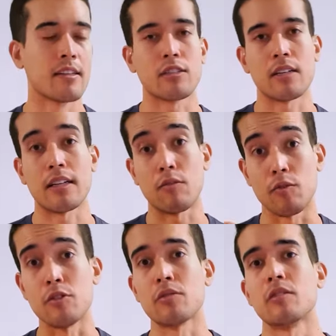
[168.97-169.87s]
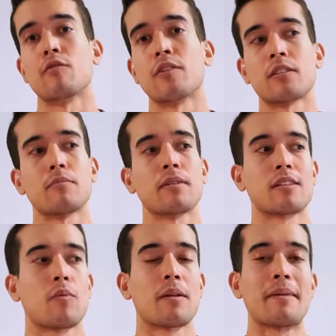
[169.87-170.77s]
It just, again, reduces the friction
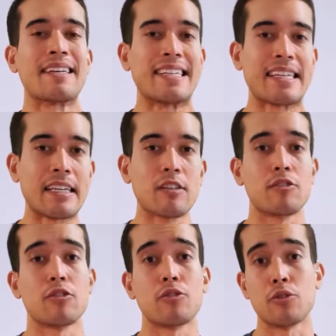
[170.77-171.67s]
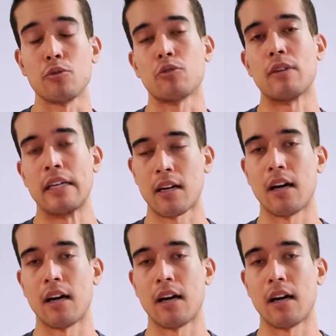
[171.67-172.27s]
because I wanna make it easier to create